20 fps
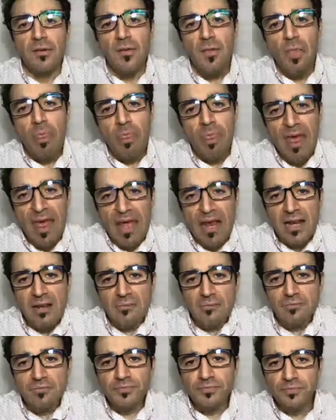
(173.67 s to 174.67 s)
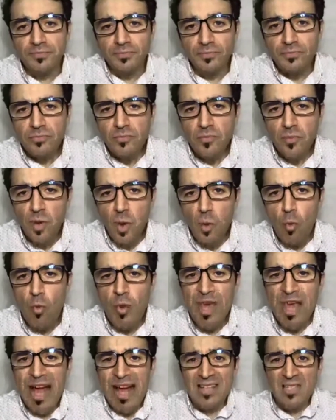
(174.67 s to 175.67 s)
Then we
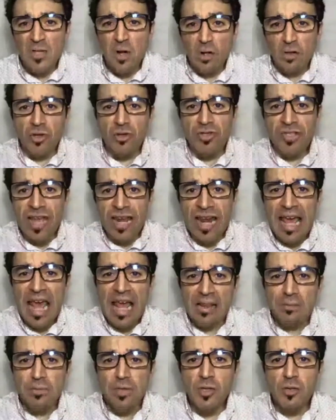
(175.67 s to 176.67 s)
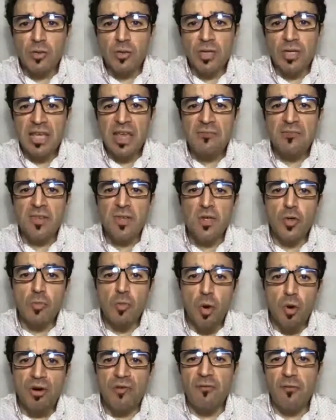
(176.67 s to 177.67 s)
as doctors can help you, giving you
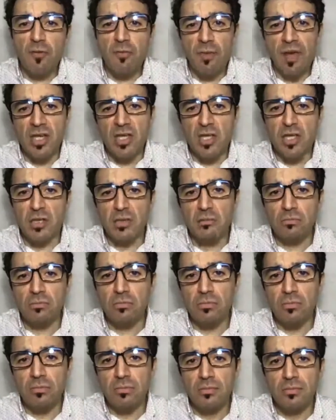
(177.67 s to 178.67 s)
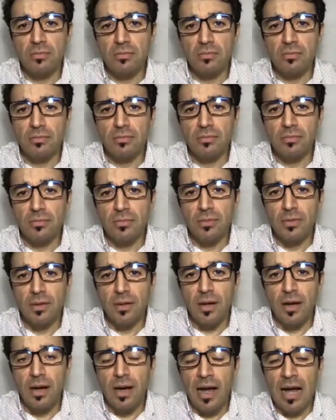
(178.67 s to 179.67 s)
more information
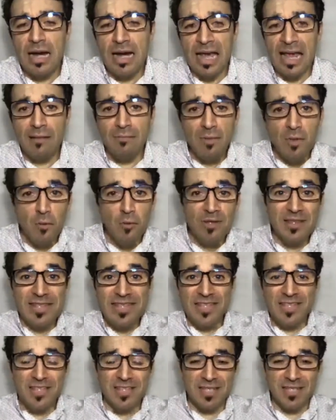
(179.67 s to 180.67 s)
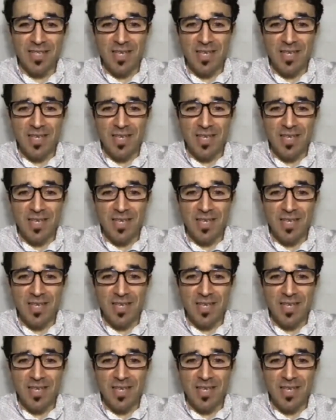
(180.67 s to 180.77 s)
and help you with this